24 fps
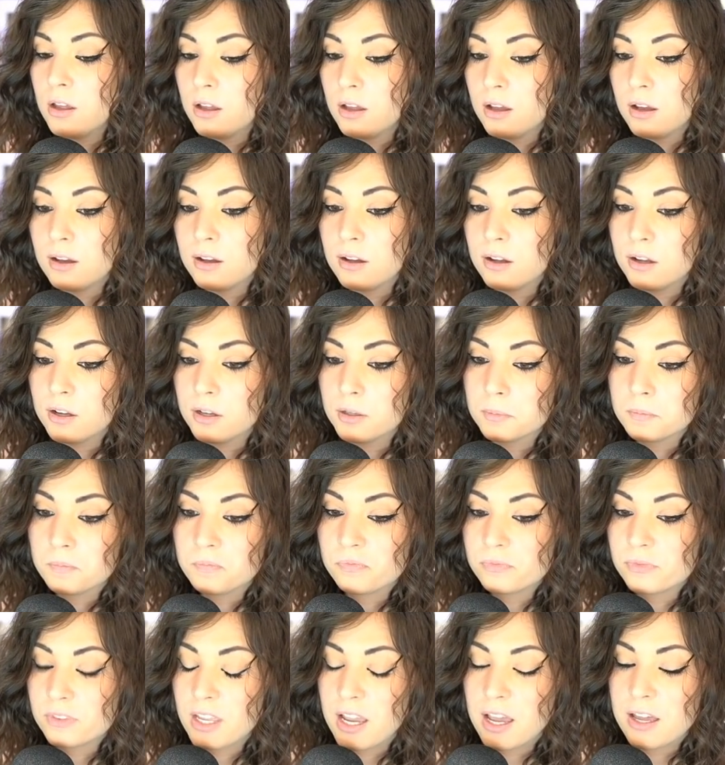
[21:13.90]

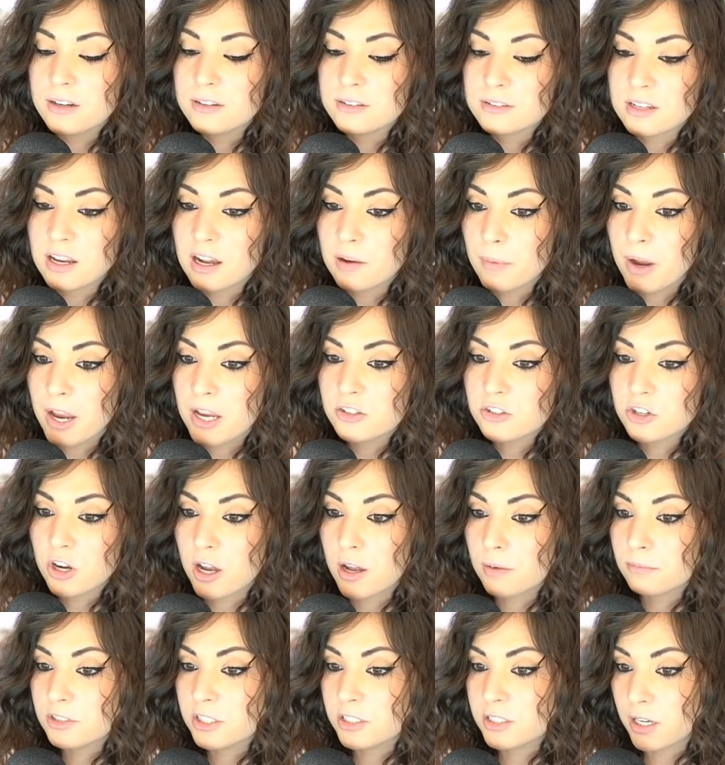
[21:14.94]
That is not my
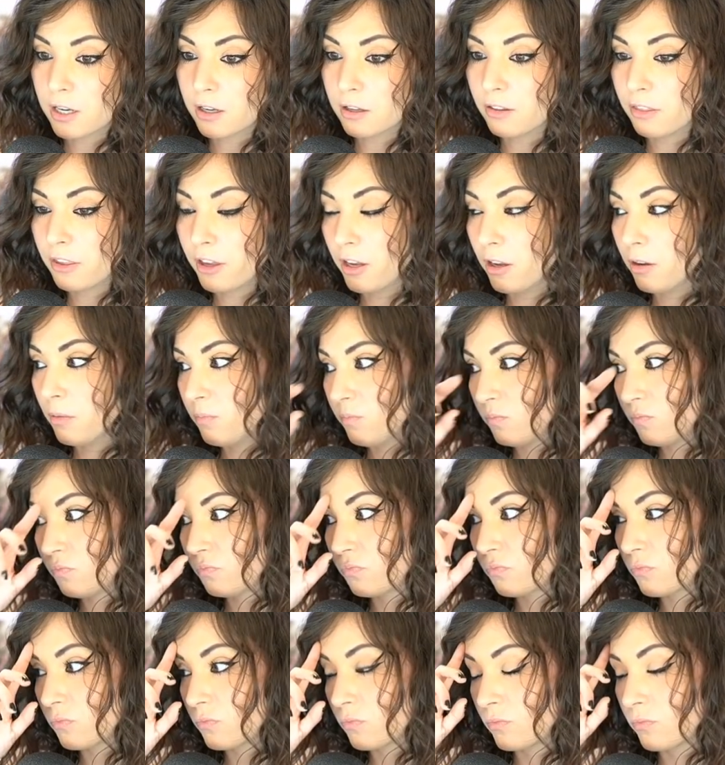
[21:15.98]
job to tell them
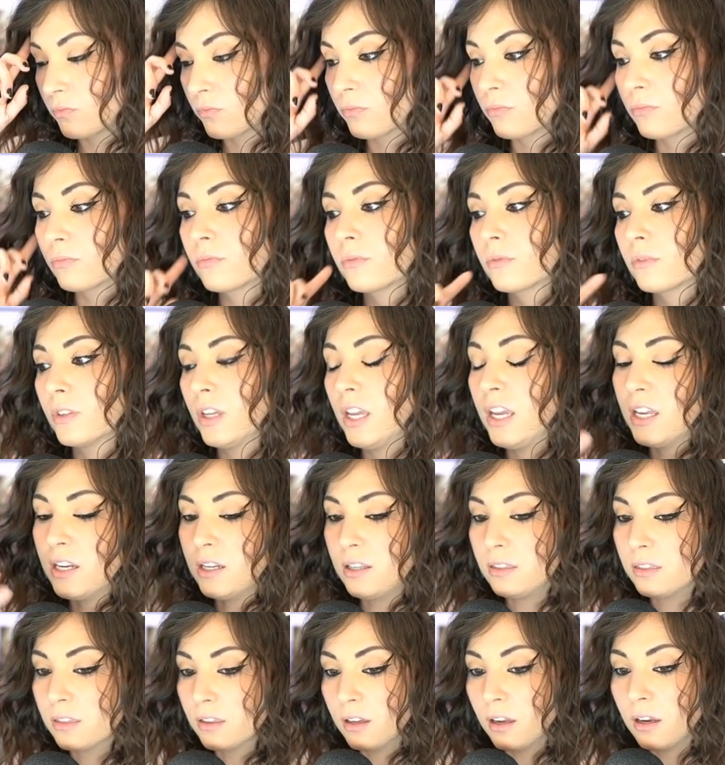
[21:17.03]

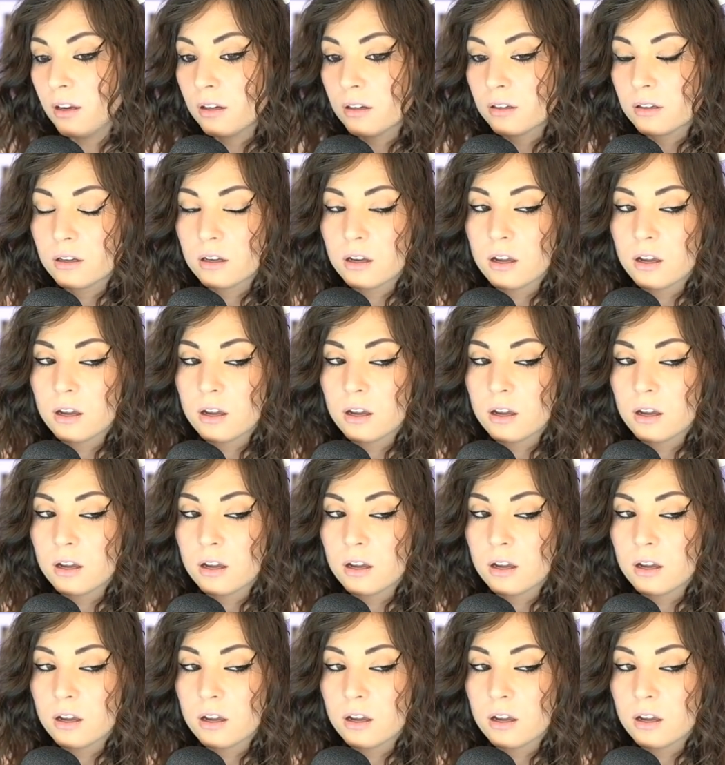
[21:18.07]
anything.